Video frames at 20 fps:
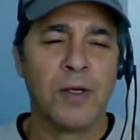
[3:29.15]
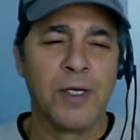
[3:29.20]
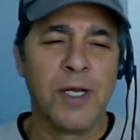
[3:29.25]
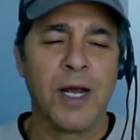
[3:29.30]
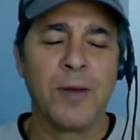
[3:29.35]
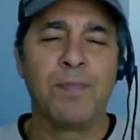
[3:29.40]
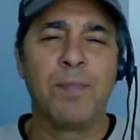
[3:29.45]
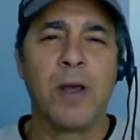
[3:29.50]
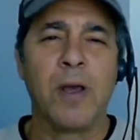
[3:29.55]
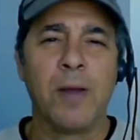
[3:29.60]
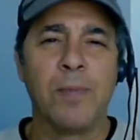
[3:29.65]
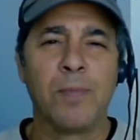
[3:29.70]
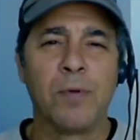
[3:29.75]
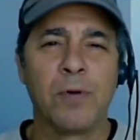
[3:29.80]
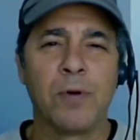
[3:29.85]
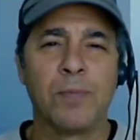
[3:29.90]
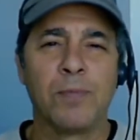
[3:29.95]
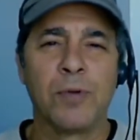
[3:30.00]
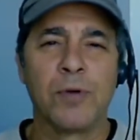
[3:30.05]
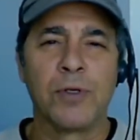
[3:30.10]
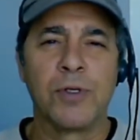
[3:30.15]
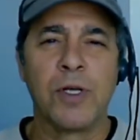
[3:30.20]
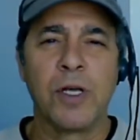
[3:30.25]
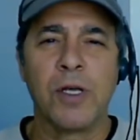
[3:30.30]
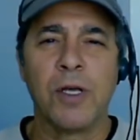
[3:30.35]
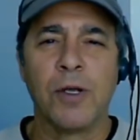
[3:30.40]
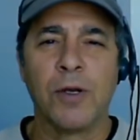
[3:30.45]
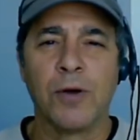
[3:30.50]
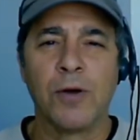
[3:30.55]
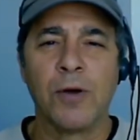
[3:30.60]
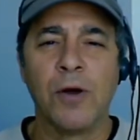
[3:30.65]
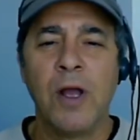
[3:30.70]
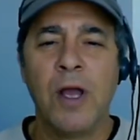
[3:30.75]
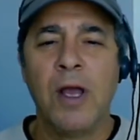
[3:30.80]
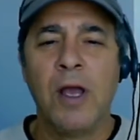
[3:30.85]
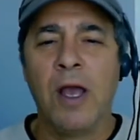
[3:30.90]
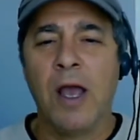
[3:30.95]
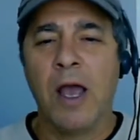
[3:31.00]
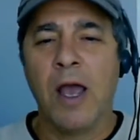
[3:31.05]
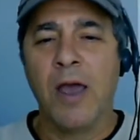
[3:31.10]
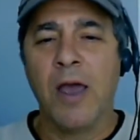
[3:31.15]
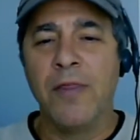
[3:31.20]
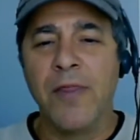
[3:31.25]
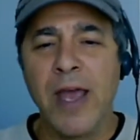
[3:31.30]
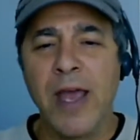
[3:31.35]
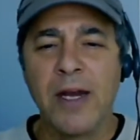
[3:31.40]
Debt paper in particular, and